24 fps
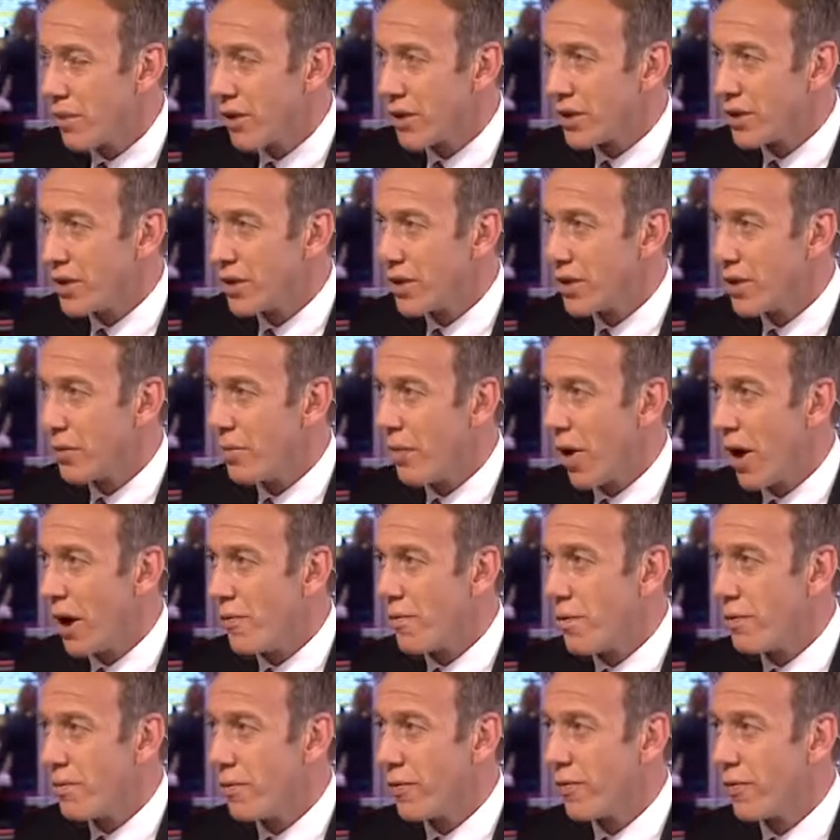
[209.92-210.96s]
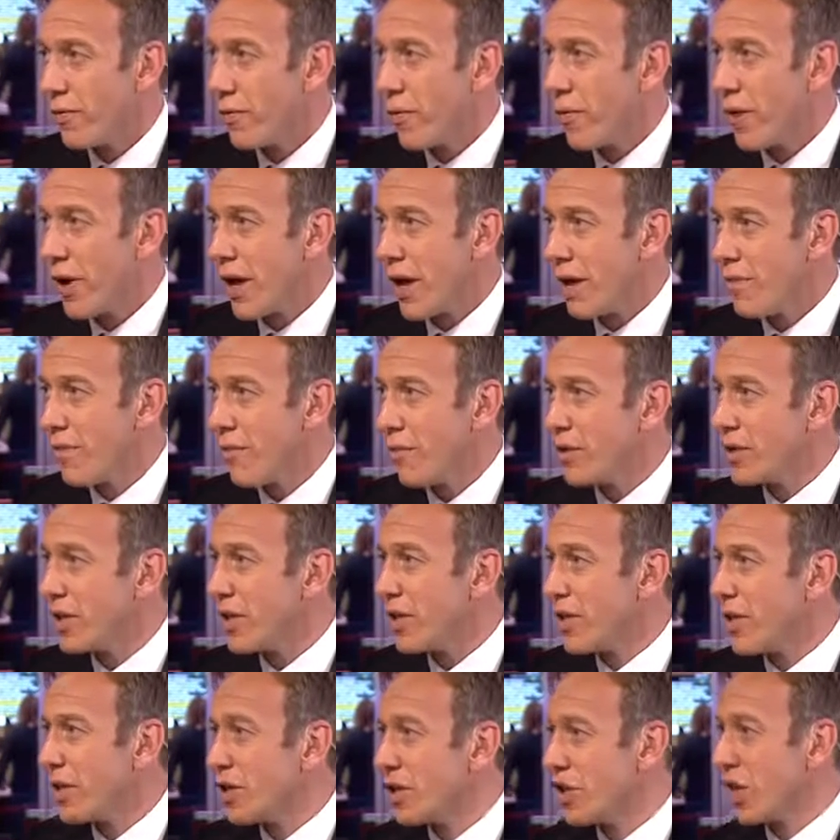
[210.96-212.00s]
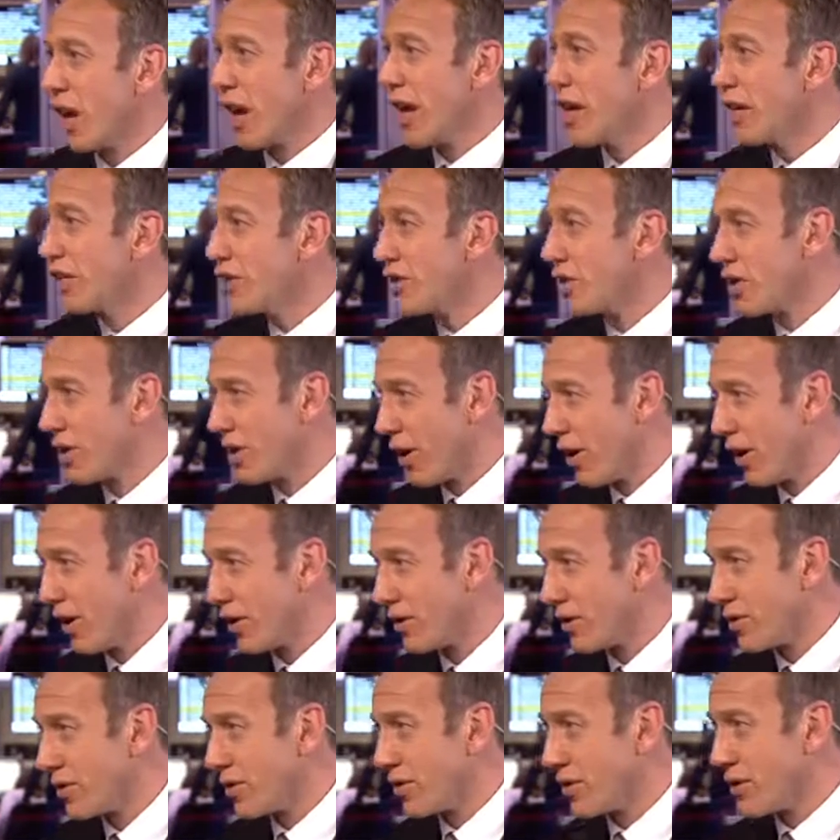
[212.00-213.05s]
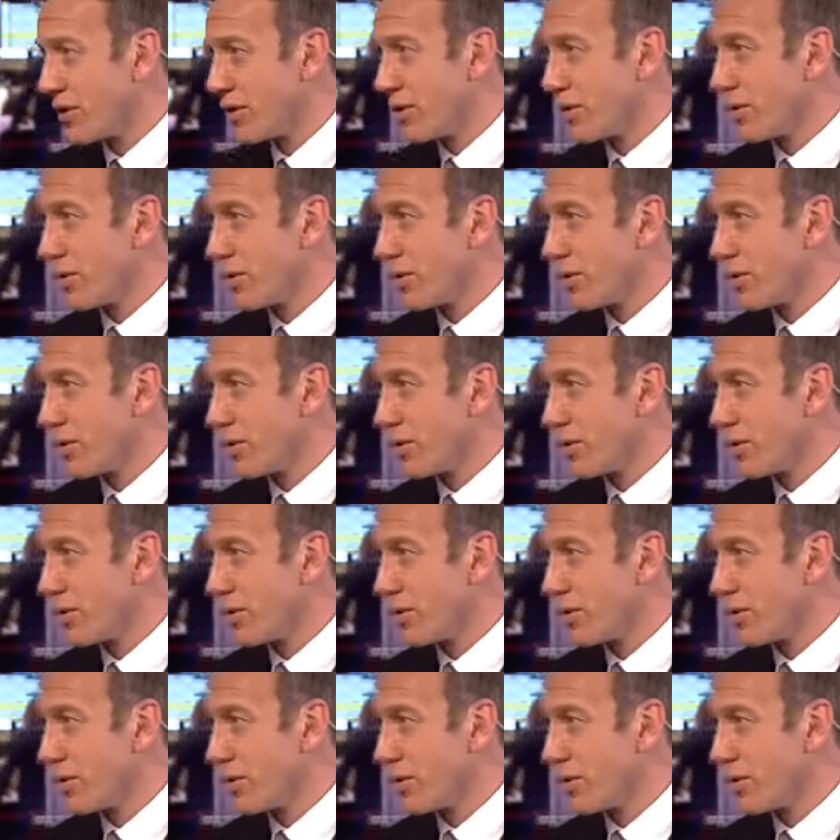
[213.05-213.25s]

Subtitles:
President Obama before him, or is he going to change the guidance to